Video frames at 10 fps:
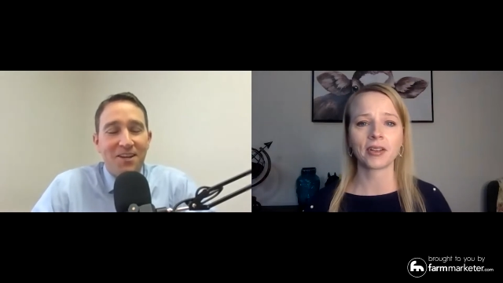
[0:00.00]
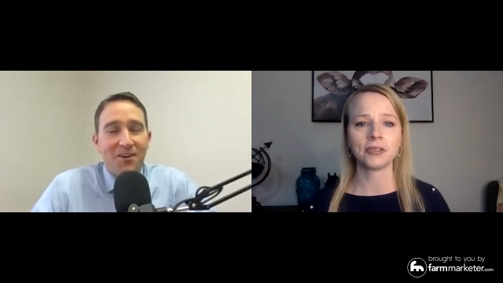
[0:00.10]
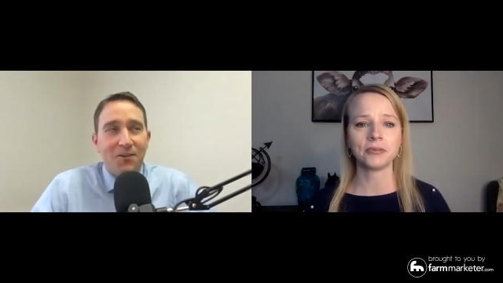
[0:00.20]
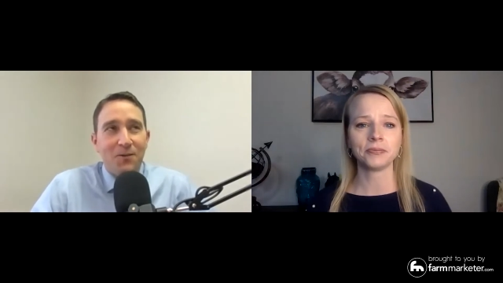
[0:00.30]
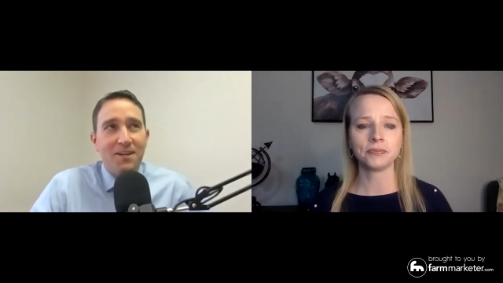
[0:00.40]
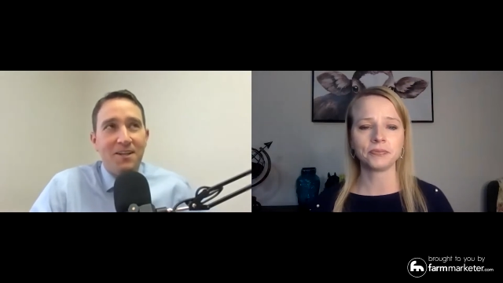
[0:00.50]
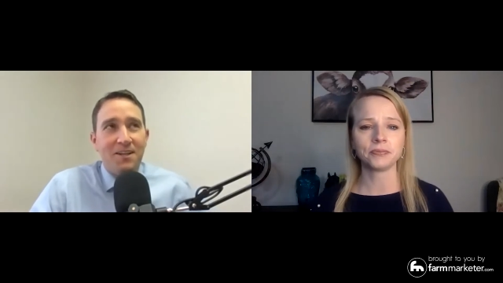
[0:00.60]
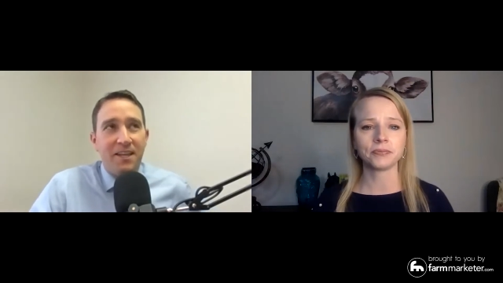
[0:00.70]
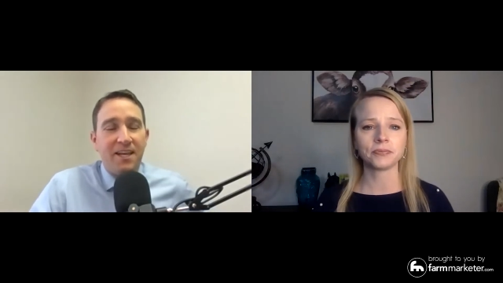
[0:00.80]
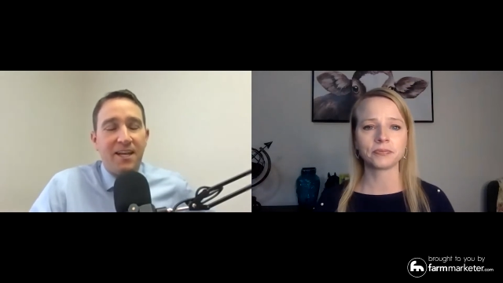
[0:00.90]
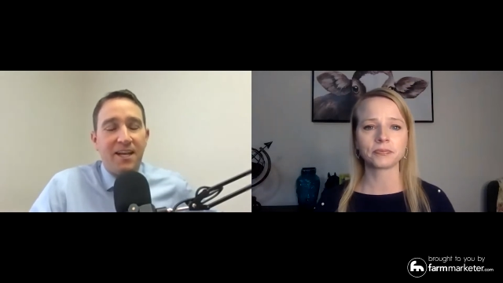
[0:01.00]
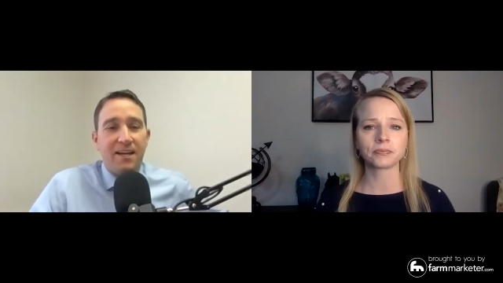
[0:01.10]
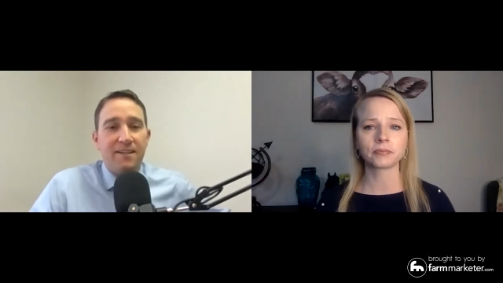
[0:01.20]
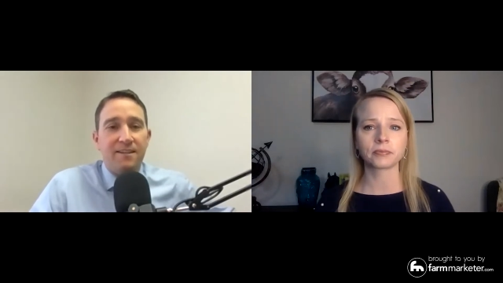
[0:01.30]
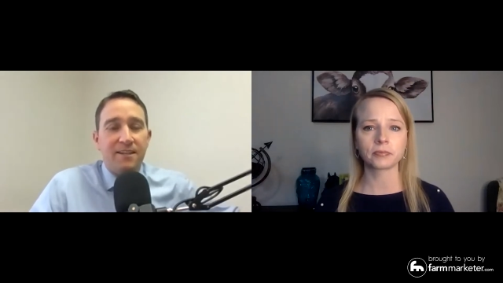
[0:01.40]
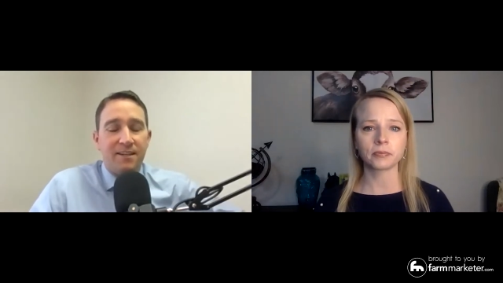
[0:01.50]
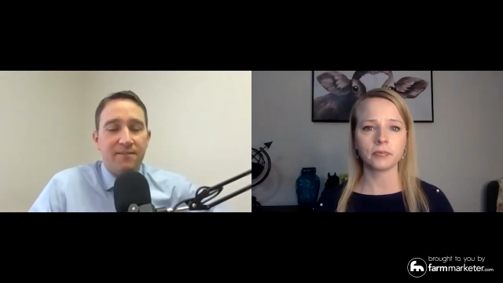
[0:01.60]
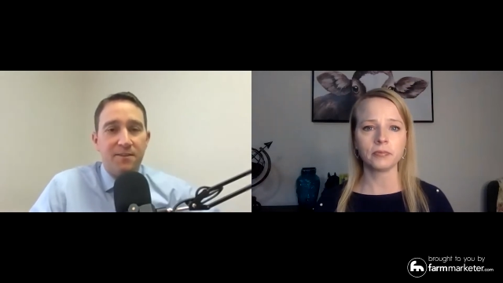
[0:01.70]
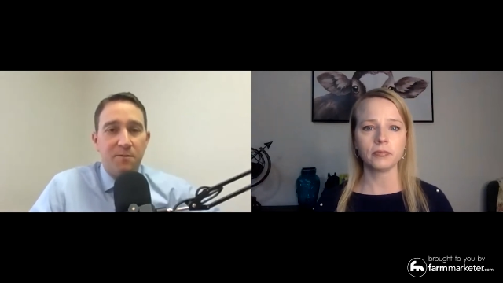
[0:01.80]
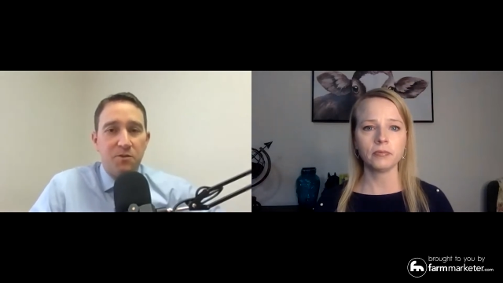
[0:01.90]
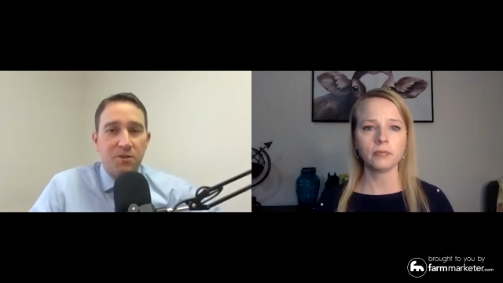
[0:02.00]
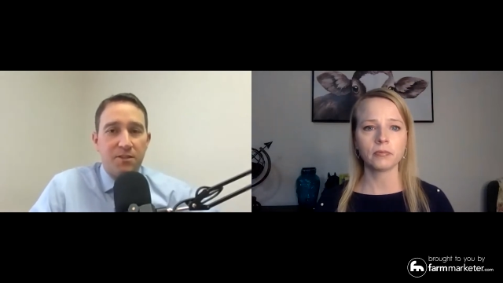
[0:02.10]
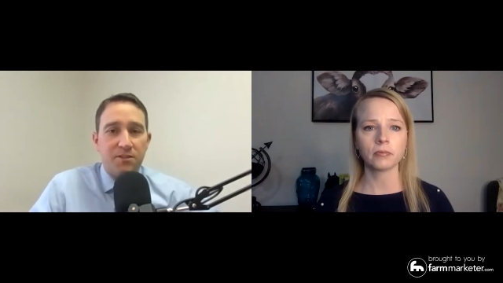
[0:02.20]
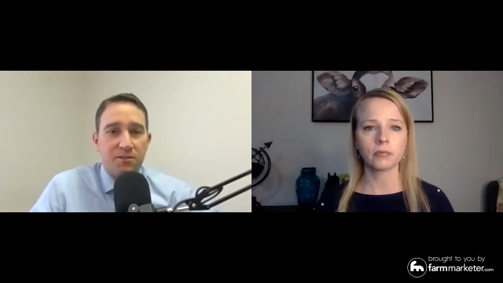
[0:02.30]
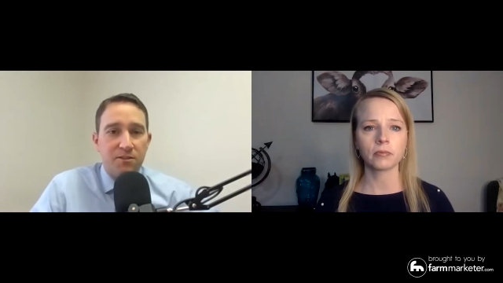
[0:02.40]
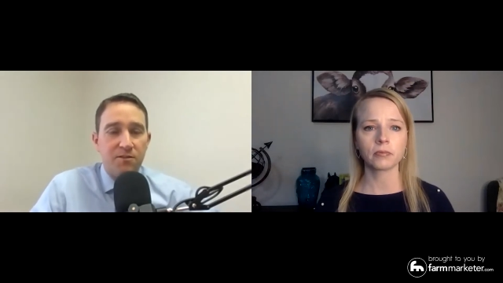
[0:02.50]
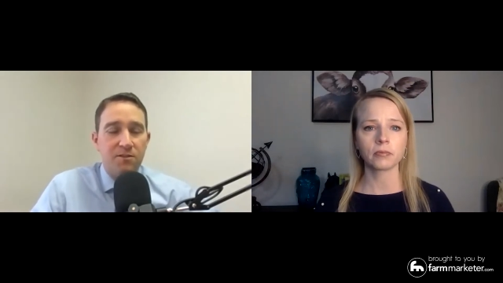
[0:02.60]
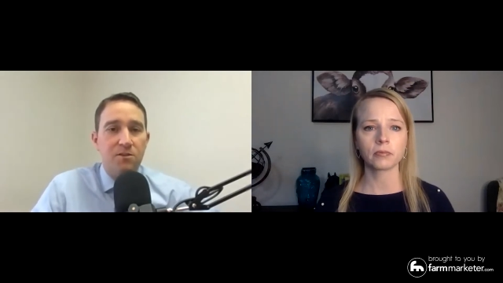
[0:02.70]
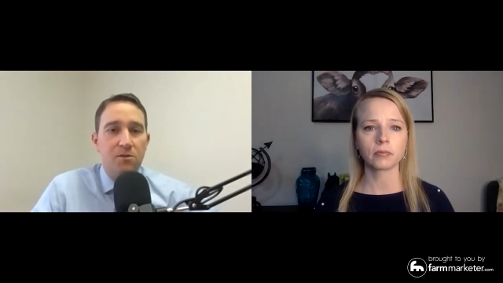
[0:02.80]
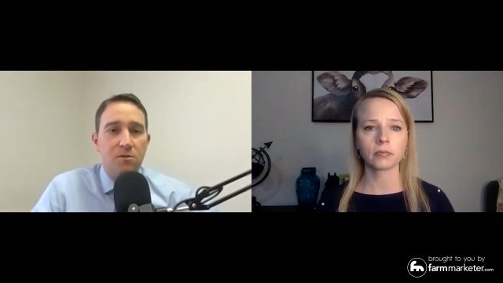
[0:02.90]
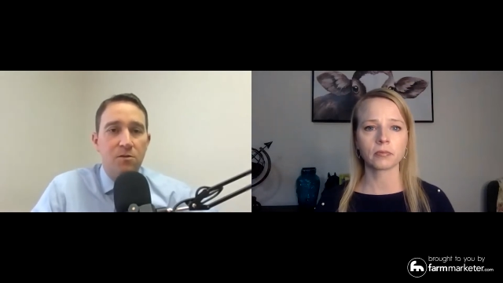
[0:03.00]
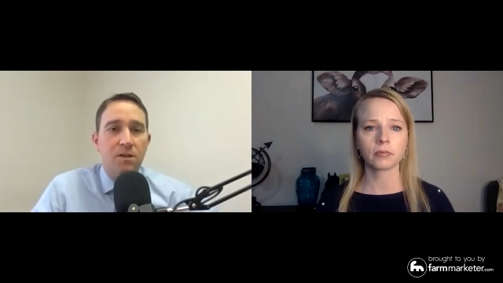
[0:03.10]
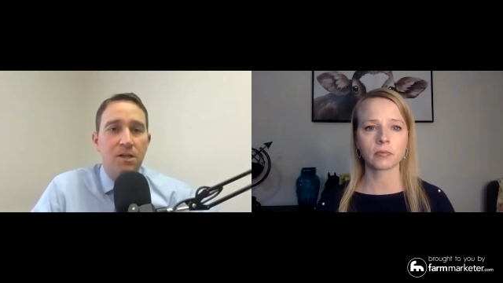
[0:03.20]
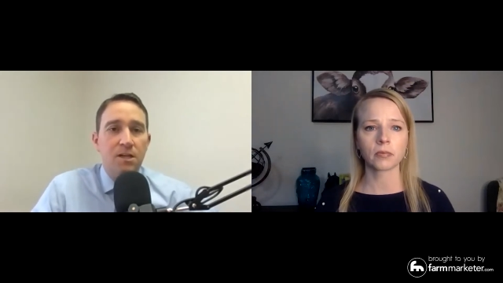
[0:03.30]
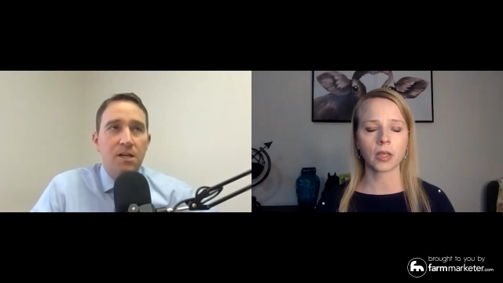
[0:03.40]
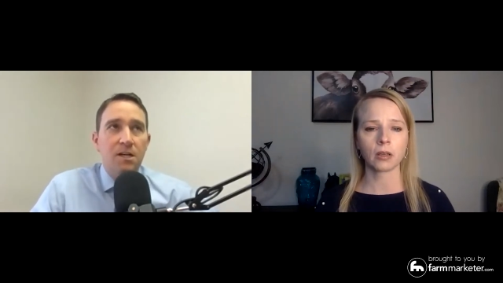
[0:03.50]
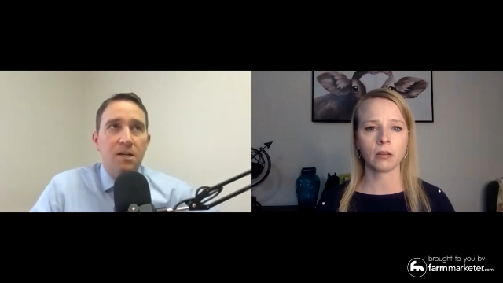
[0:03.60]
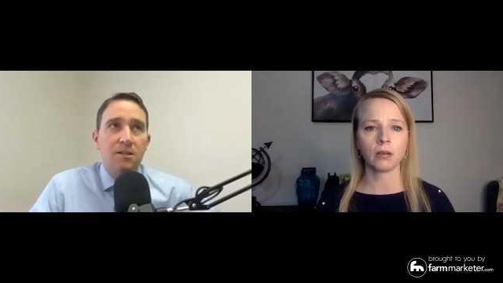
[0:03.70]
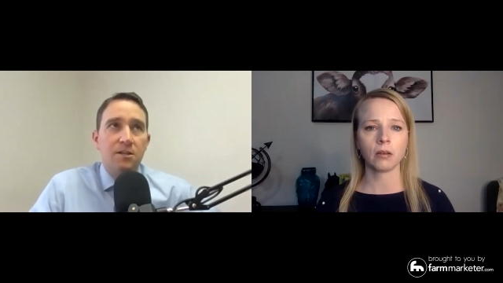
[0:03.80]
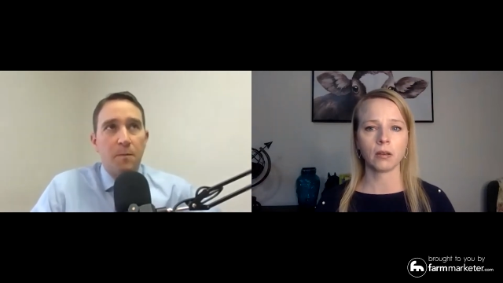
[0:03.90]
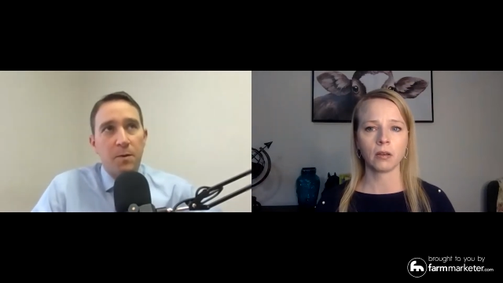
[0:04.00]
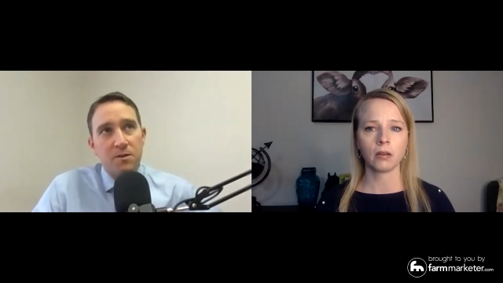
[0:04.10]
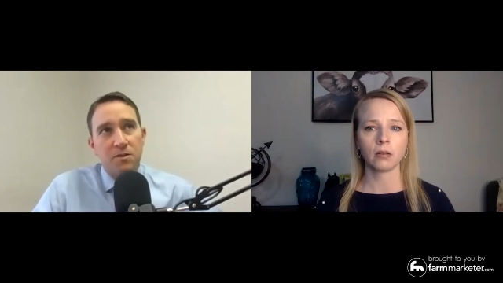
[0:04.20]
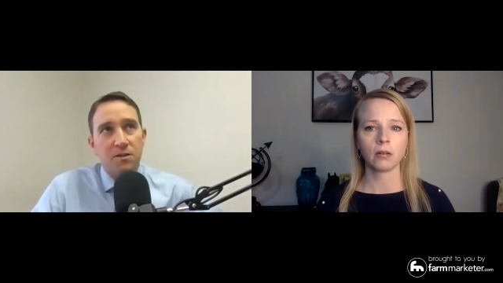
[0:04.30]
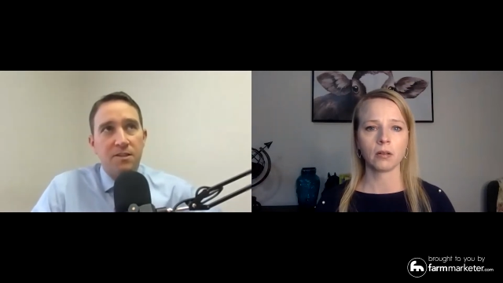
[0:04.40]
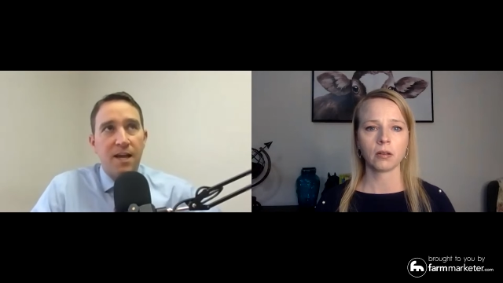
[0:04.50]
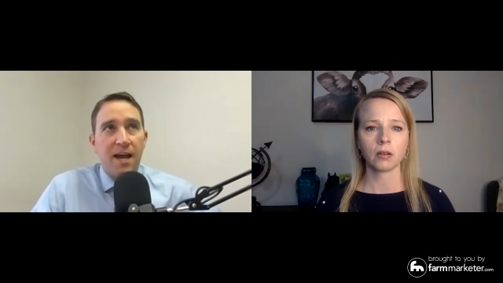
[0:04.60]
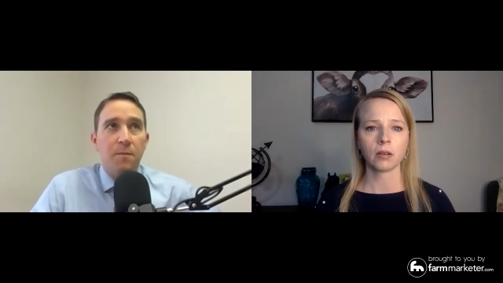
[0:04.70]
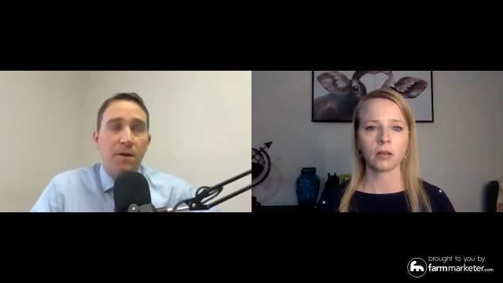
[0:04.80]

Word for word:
Speaker 1: real, and they can add kind of some stressors to the personal side, but